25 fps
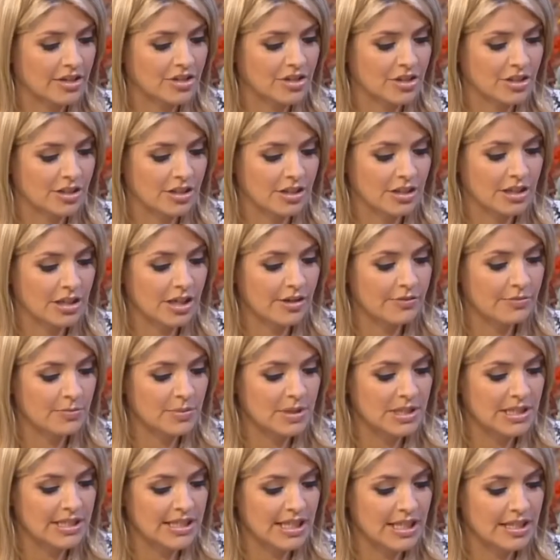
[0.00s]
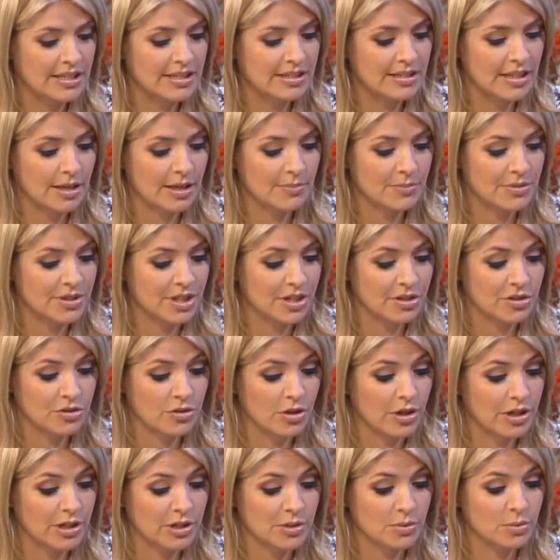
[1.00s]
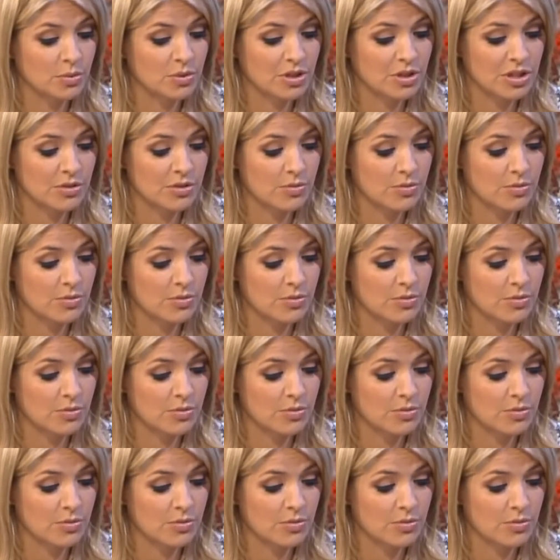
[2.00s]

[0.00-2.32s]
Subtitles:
action, and the government says such strikes will